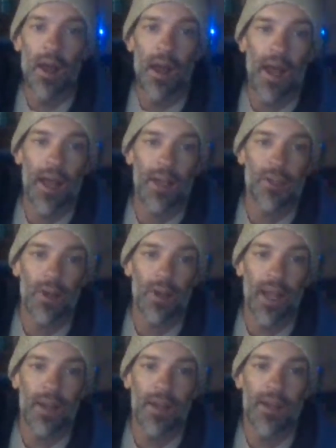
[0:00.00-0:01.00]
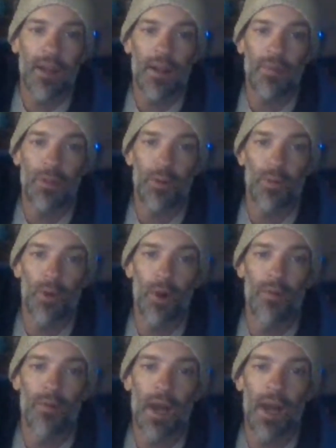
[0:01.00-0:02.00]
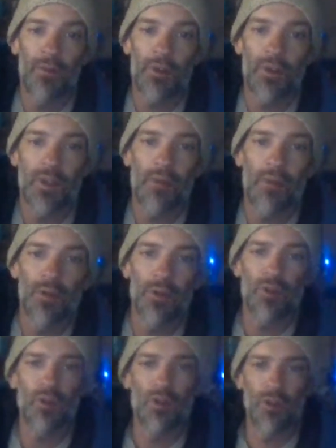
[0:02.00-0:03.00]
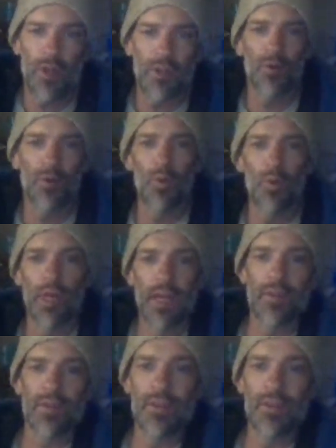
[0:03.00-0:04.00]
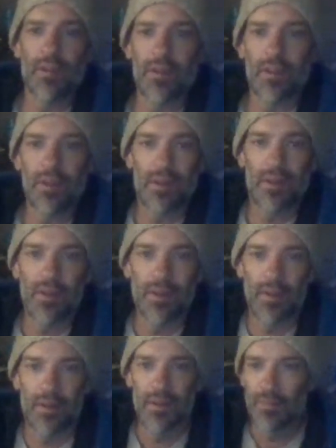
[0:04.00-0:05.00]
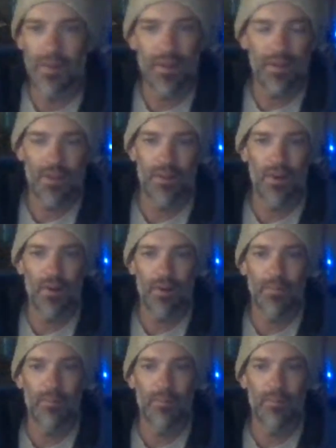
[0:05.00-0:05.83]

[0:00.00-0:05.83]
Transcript: extricate the rover after several stressful weeks. This is all.